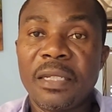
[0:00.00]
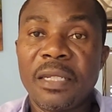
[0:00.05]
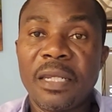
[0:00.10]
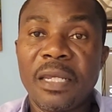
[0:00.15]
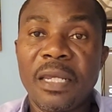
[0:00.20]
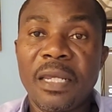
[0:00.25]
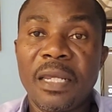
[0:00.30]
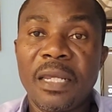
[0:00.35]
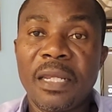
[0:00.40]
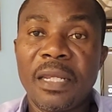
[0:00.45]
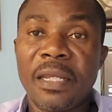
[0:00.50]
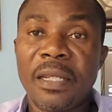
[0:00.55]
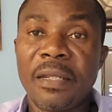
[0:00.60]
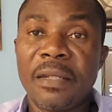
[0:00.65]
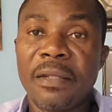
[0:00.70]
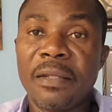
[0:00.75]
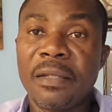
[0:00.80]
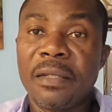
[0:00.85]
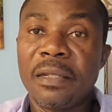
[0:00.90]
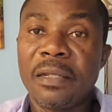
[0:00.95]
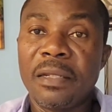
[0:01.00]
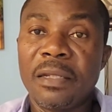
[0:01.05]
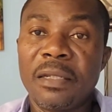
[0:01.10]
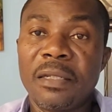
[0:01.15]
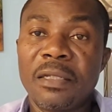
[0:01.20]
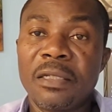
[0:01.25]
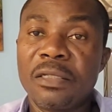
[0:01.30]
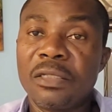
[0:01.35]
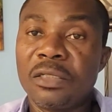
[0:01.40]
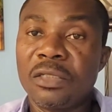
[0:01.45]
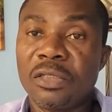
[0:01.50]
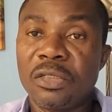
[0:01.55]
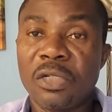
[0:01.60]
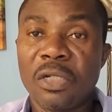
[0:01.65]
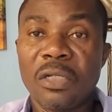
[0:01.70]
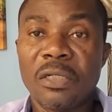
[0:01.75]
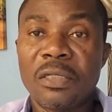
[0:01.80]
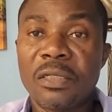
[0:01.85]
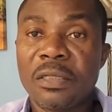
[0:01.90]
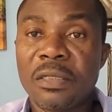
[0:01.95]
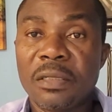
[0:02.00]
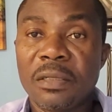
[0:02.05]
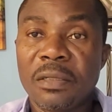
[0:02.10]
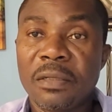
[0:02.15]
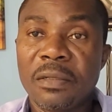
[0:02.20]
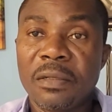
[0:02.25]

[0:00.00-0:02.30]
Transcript: and just